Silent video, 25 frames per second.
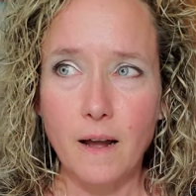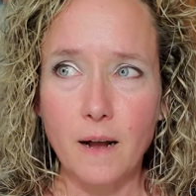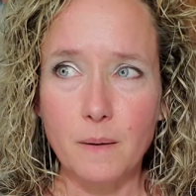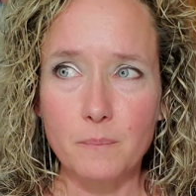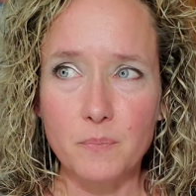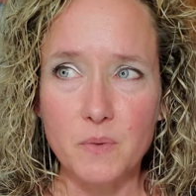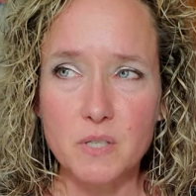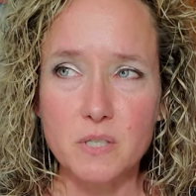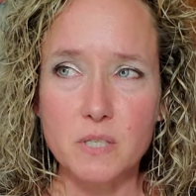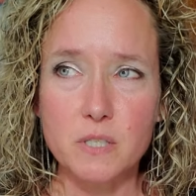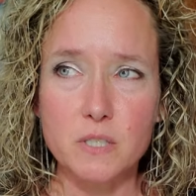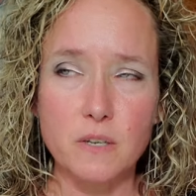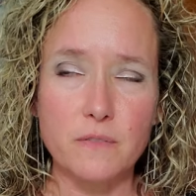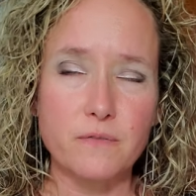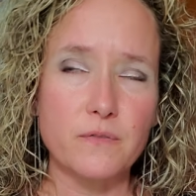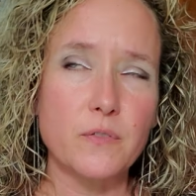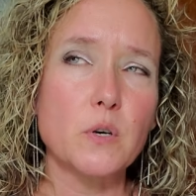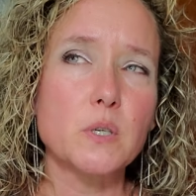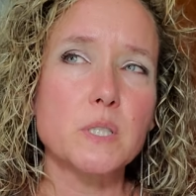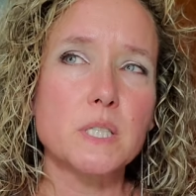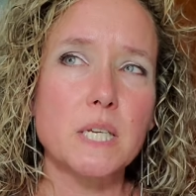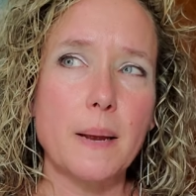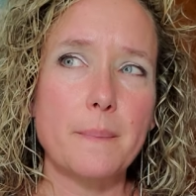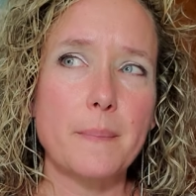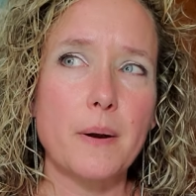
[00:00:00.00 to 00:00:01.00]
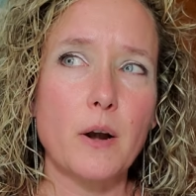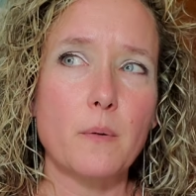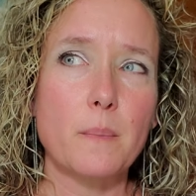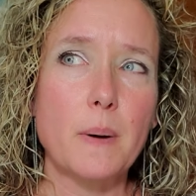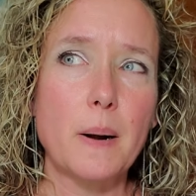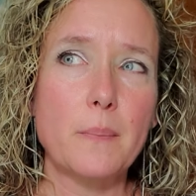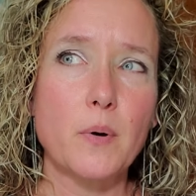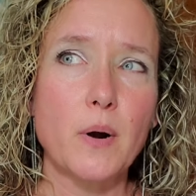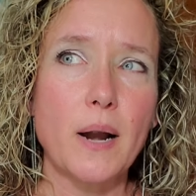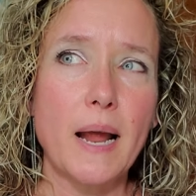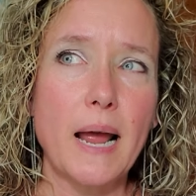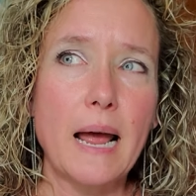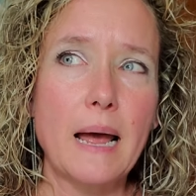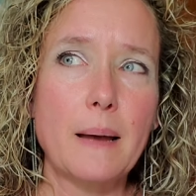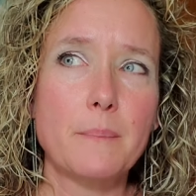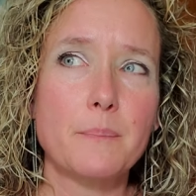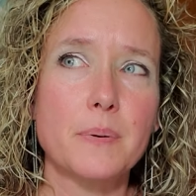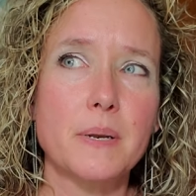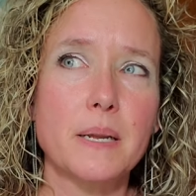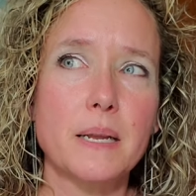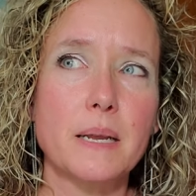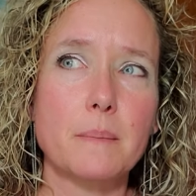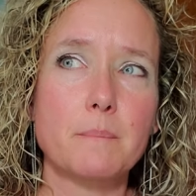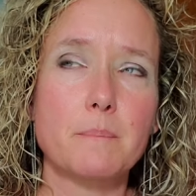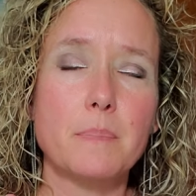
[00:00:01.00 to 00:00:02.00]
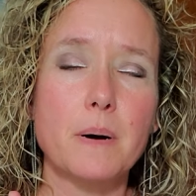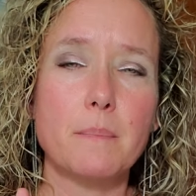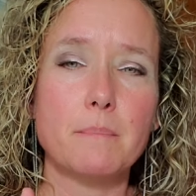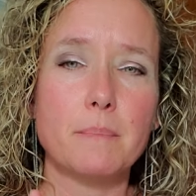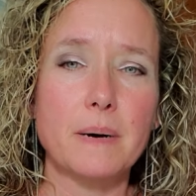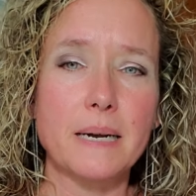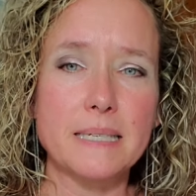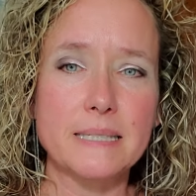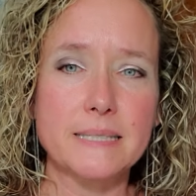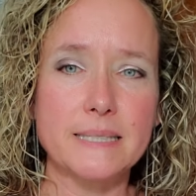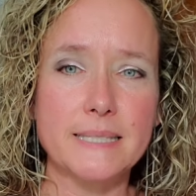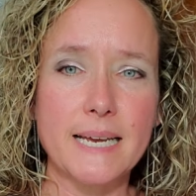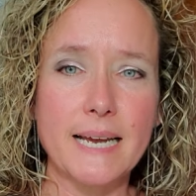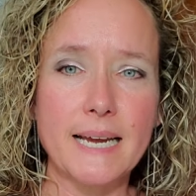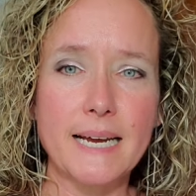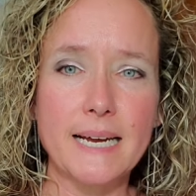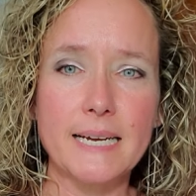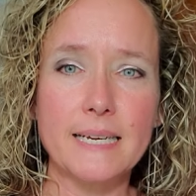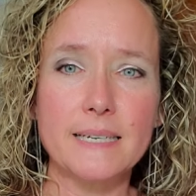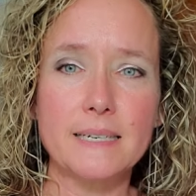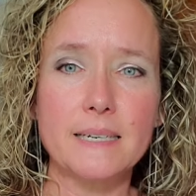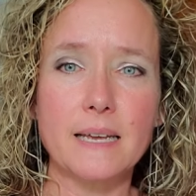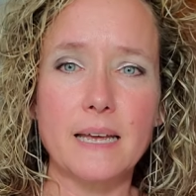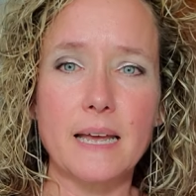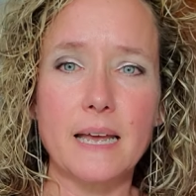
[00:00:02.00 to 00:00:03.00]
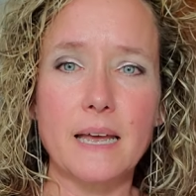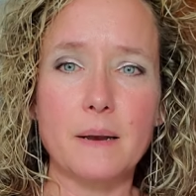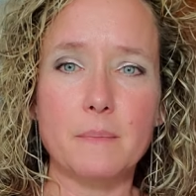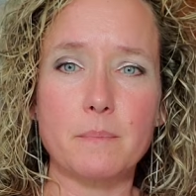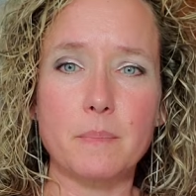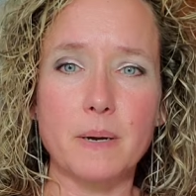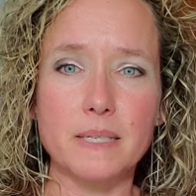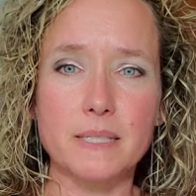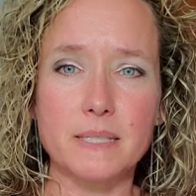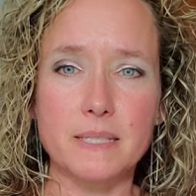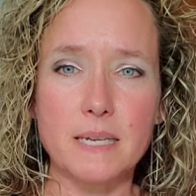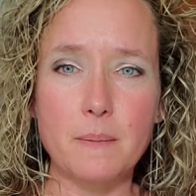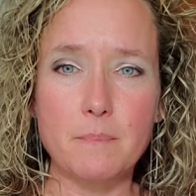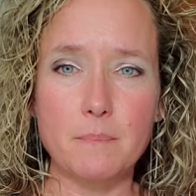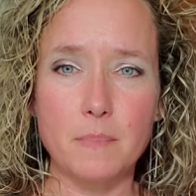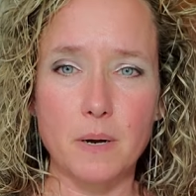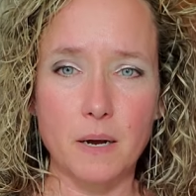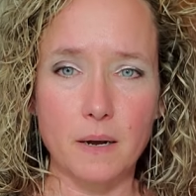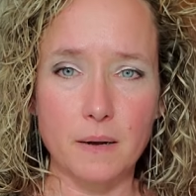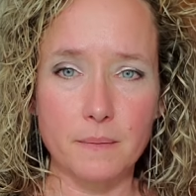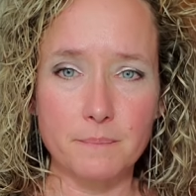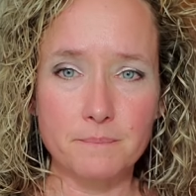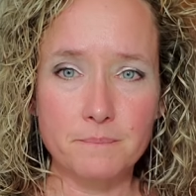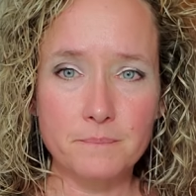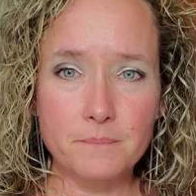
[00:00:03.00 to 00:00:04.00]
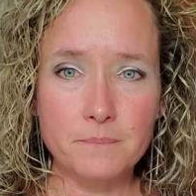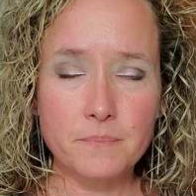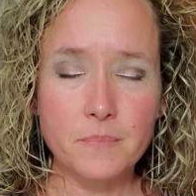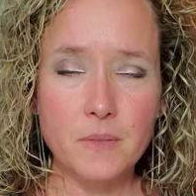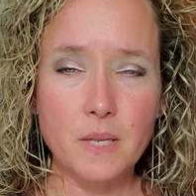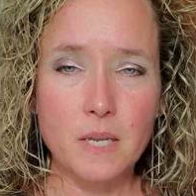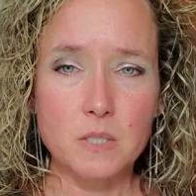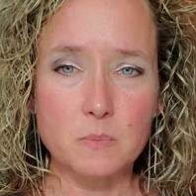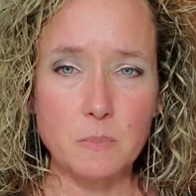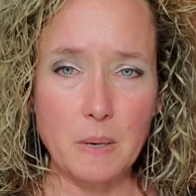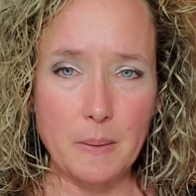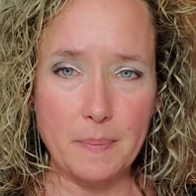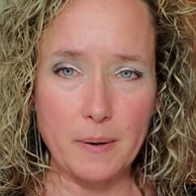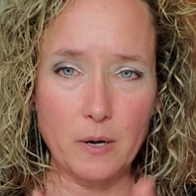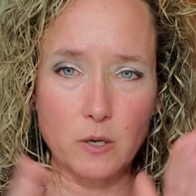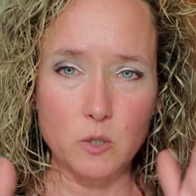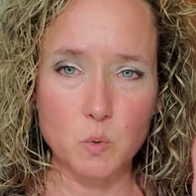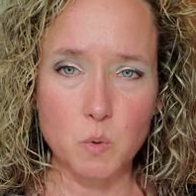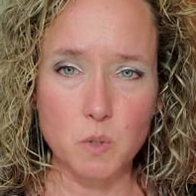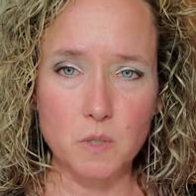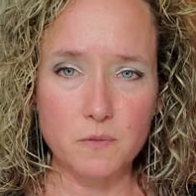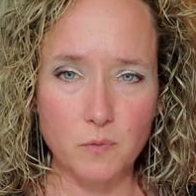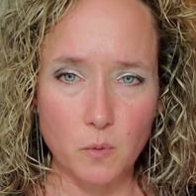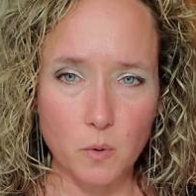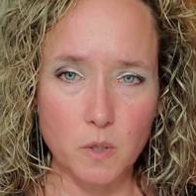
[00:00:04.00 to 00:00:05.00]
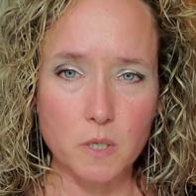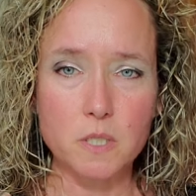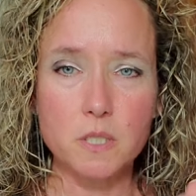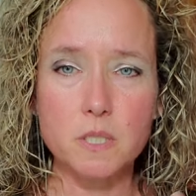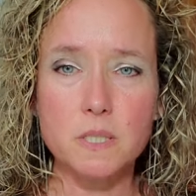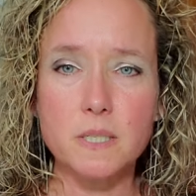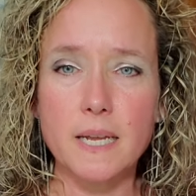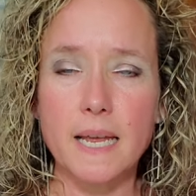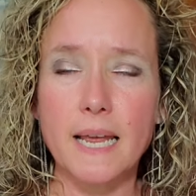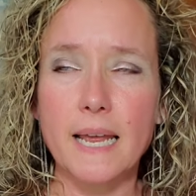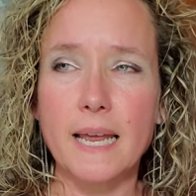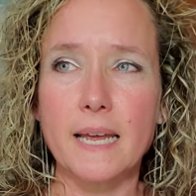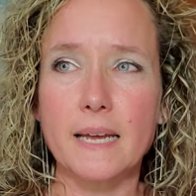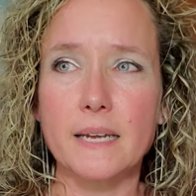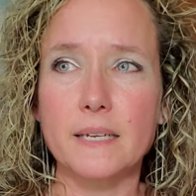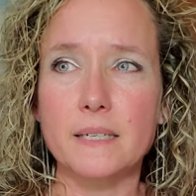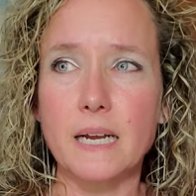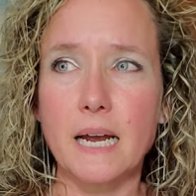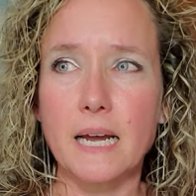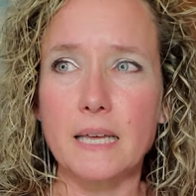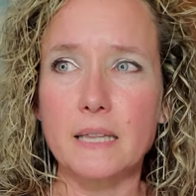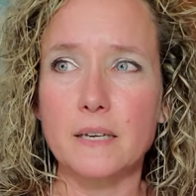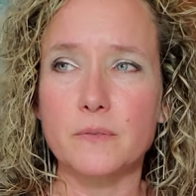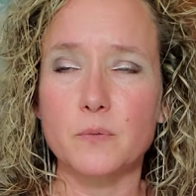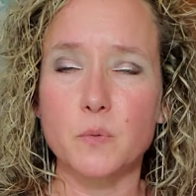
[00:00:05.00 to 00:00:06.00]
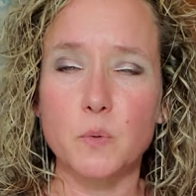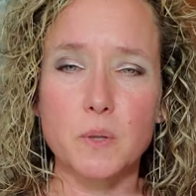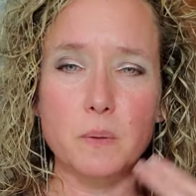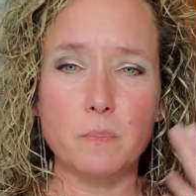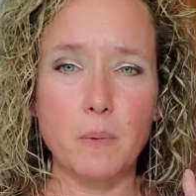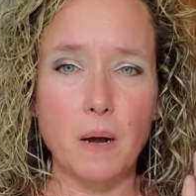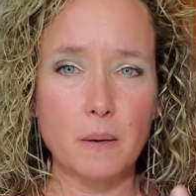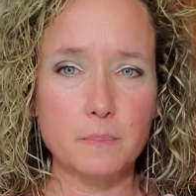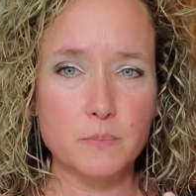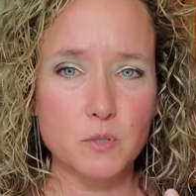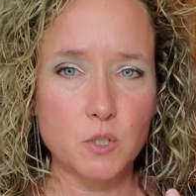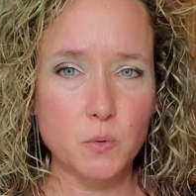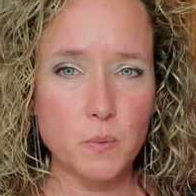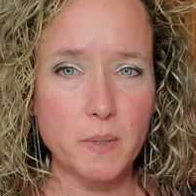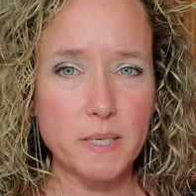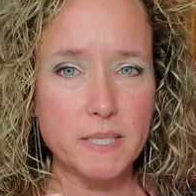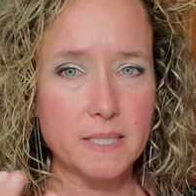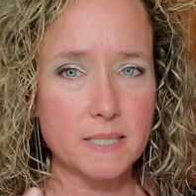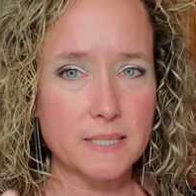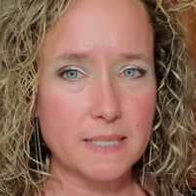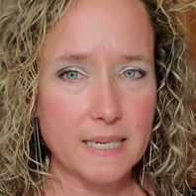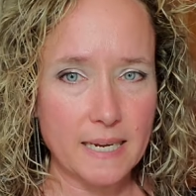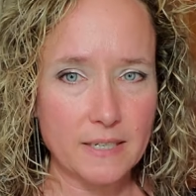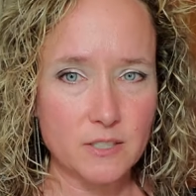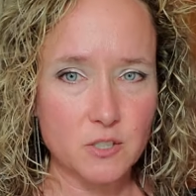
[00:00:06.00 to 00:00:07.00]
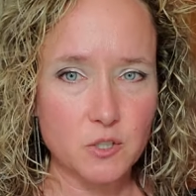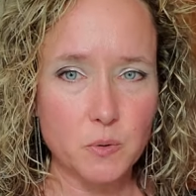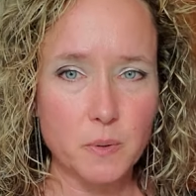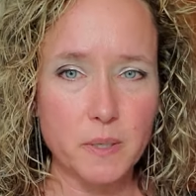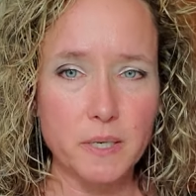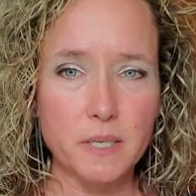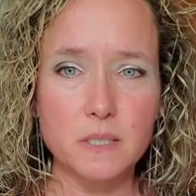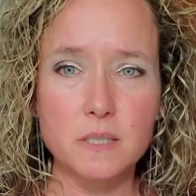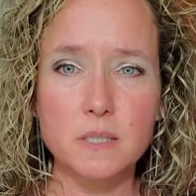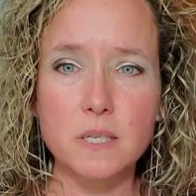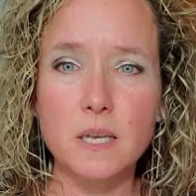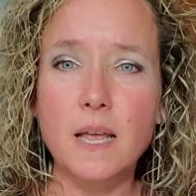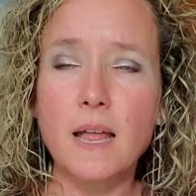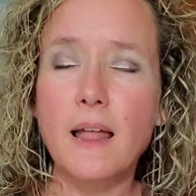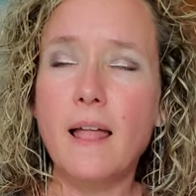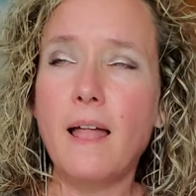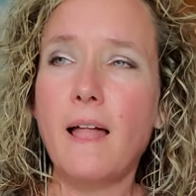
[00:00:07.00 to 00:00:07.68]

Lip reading: this is the first time I remember it happening, but my dad and my stepmom, because my parents were divorced and I lived with mom 2 weeks and dad 2 weeks.